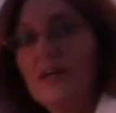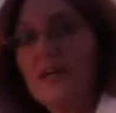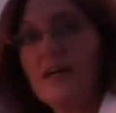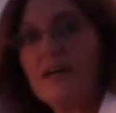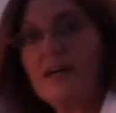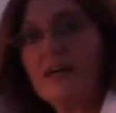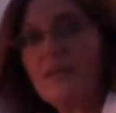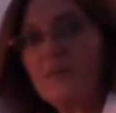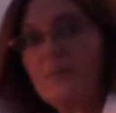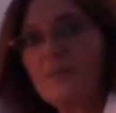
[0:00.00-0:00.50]

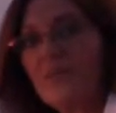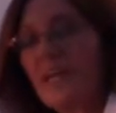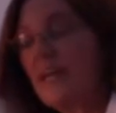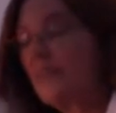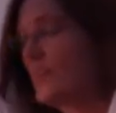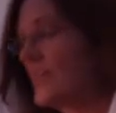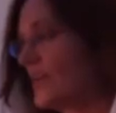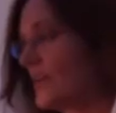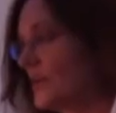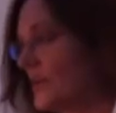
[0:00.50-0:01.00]

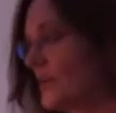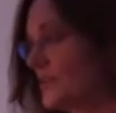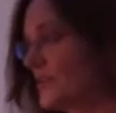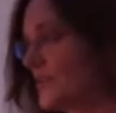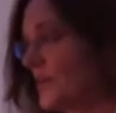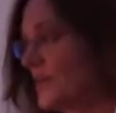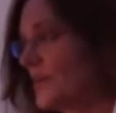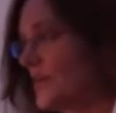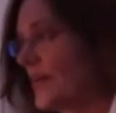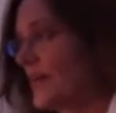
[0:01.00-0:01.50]
And then
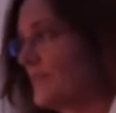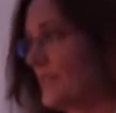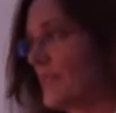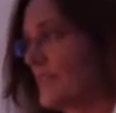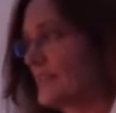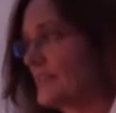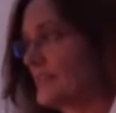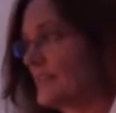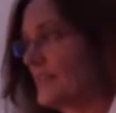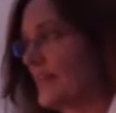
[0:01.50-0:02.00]
also that
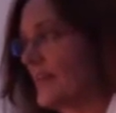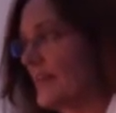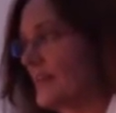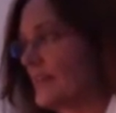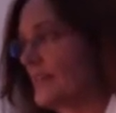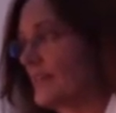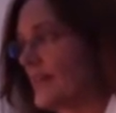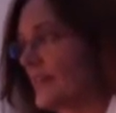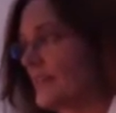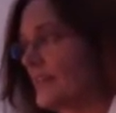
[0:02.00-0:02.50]
means
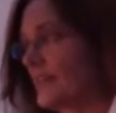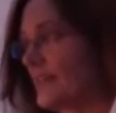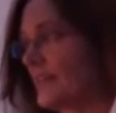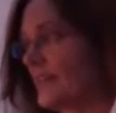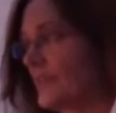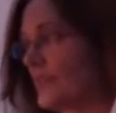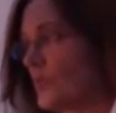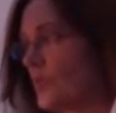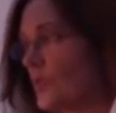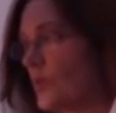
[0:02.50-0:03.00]
that
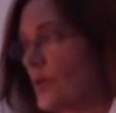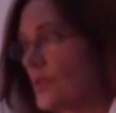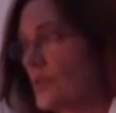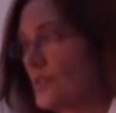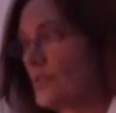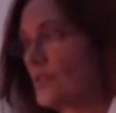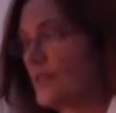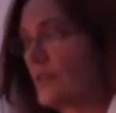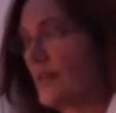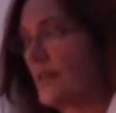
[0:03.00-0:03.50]
nothing
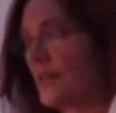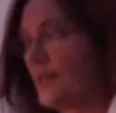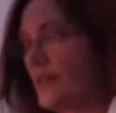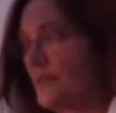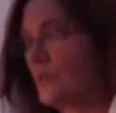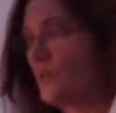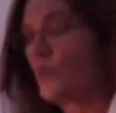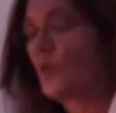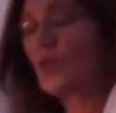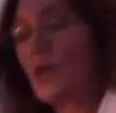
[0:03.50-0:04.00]

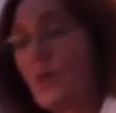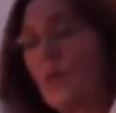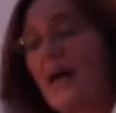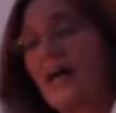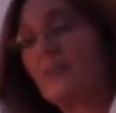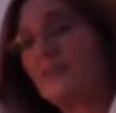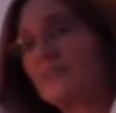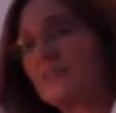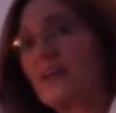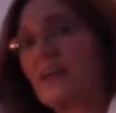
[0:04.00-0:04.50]
will go
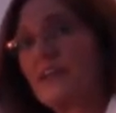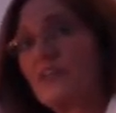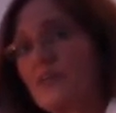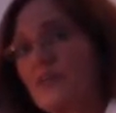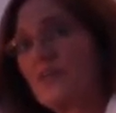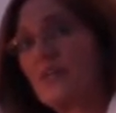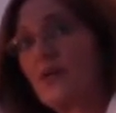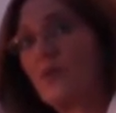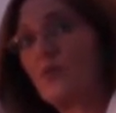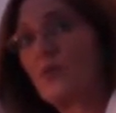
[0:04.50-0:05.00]
outside
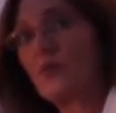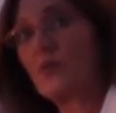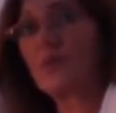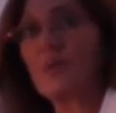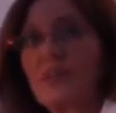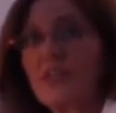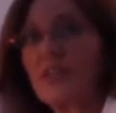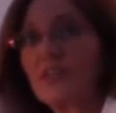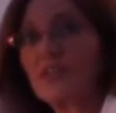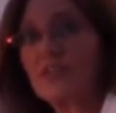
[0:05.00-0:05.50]
your
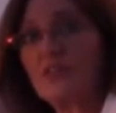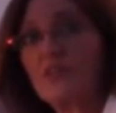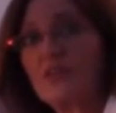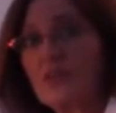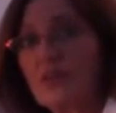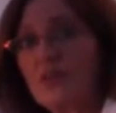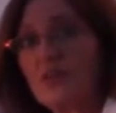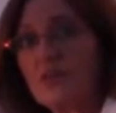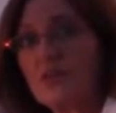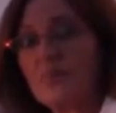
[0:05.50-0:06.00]
network without you
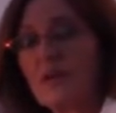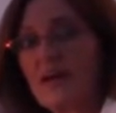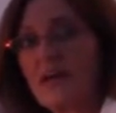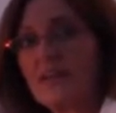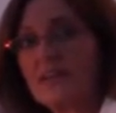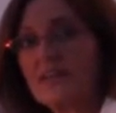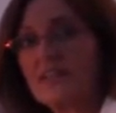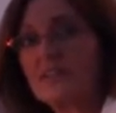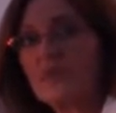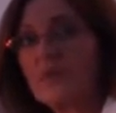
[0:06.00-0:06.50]
knowing
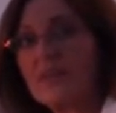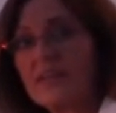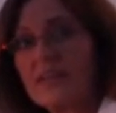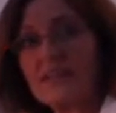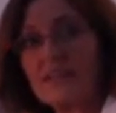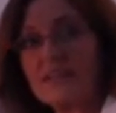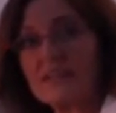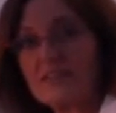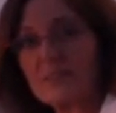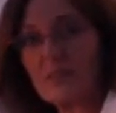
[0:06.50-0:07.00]
about it. So
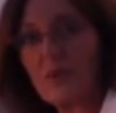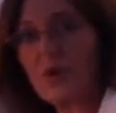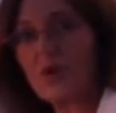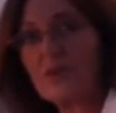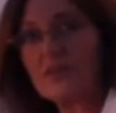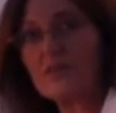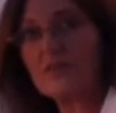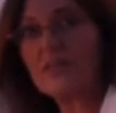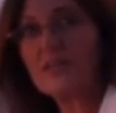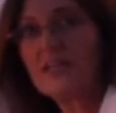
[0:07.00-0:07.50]
again, it's
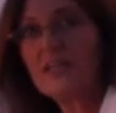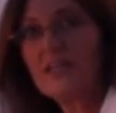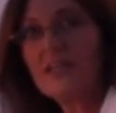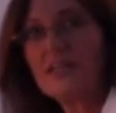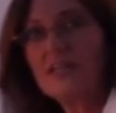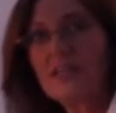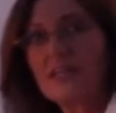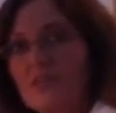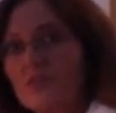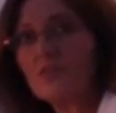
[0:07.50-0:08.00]
part of
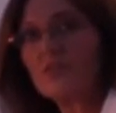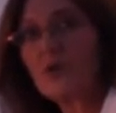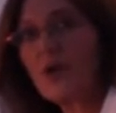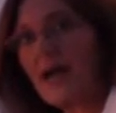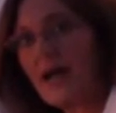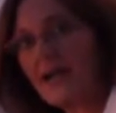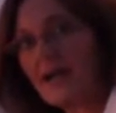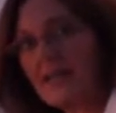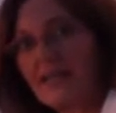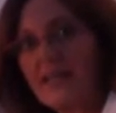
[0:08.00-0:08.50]

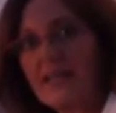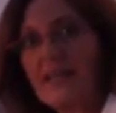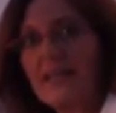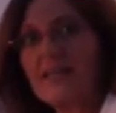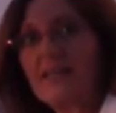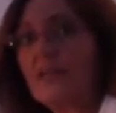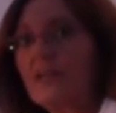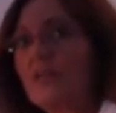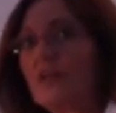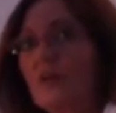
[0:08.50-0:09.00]

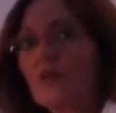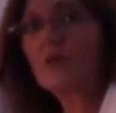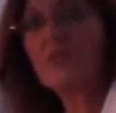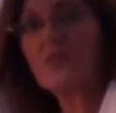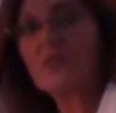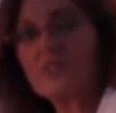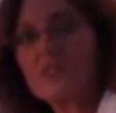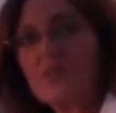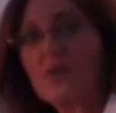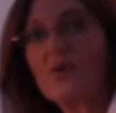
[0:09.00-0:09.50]
tracking and
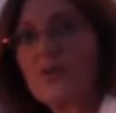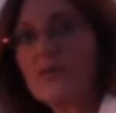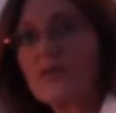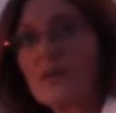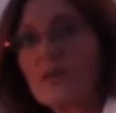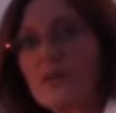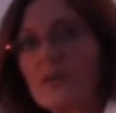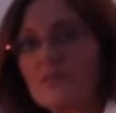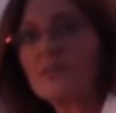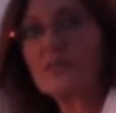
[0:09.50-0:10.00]
knowing what's
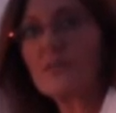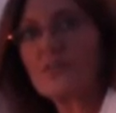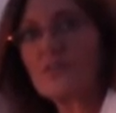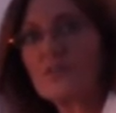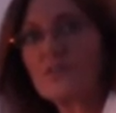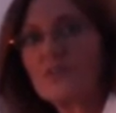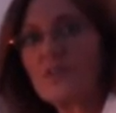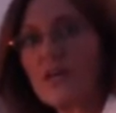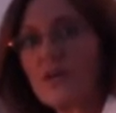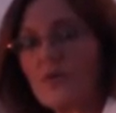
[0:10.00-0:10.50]
going
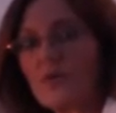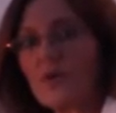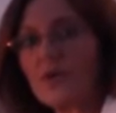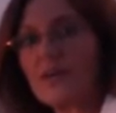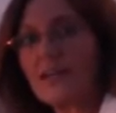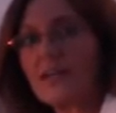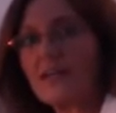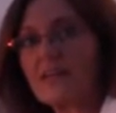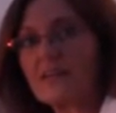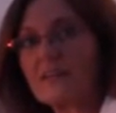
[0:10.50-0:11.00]
on your
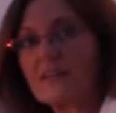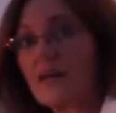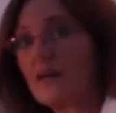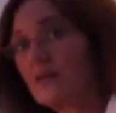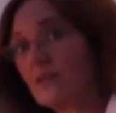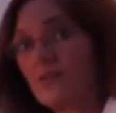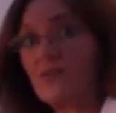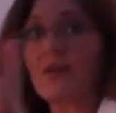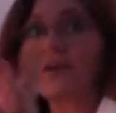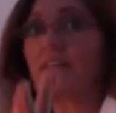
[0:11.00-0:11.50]
network and
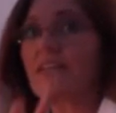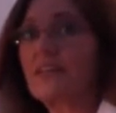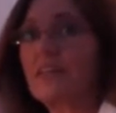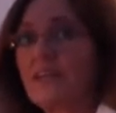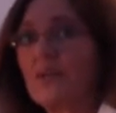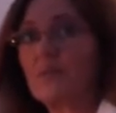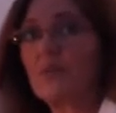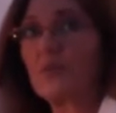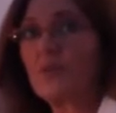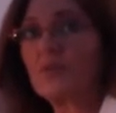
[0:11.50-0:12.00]
not
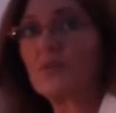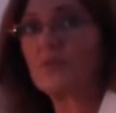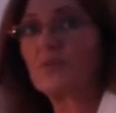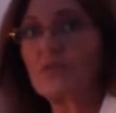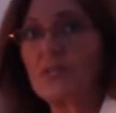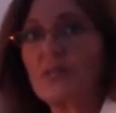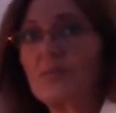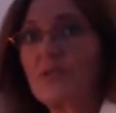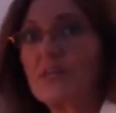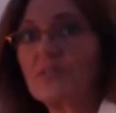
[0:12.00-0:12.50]
clogging up your
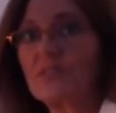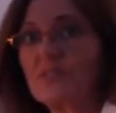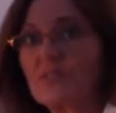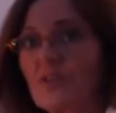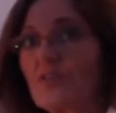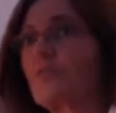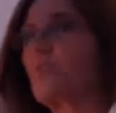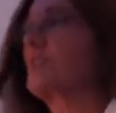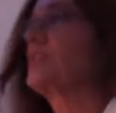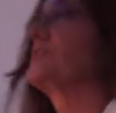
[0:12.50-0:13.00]
email
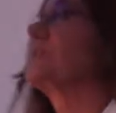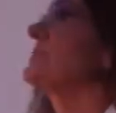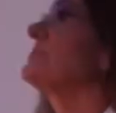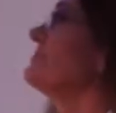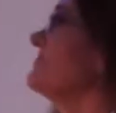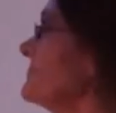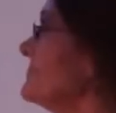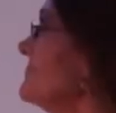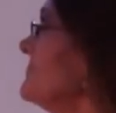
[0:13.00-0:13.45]
servers.